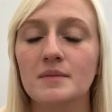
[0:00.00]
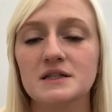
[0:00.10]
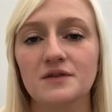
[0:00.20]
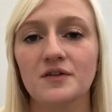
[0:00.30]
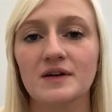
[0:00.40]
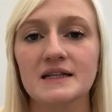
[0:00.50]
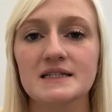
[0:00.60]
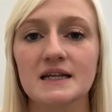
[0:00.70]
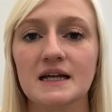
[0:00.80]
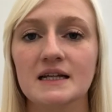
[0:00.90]
So for
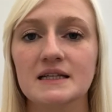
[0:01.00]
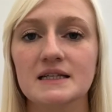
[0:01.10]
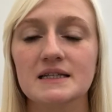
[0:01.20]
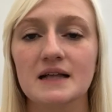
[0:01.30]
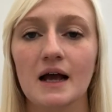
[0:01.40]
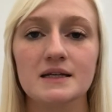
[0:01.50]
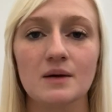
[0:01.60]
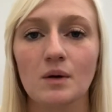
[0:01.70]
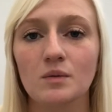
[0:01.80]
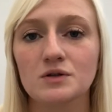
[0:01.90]
instance, like
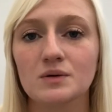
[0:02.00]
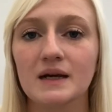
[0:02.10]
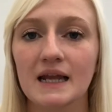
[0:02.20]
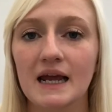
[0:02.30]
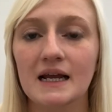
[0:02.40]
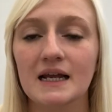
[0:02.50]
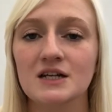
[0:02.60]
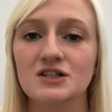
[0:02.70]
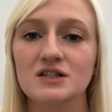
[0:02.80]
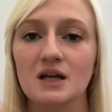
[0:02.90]
someone will talk in
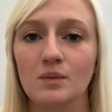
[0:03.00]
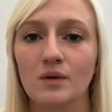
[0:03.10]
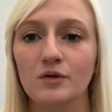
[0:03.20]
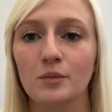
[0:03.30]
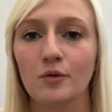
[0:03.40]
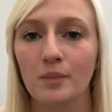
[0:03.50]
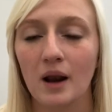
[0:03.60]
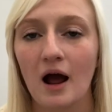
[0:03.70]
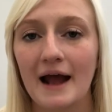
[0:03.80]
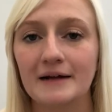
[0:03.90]
English, someone will
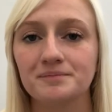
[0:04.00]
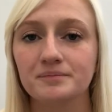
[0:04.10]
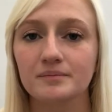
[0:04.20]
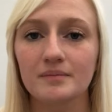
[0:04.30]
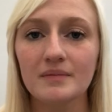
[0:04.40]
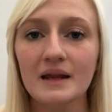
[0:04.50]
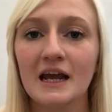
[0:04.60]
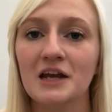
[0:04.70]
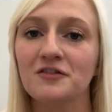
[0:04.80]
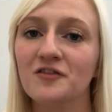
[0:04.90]
reply
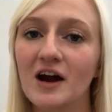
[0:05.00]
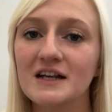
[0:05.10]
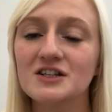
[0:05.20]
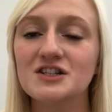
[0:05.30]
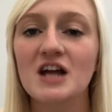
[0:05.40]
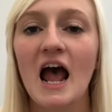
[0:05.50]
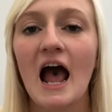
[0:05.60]
in French,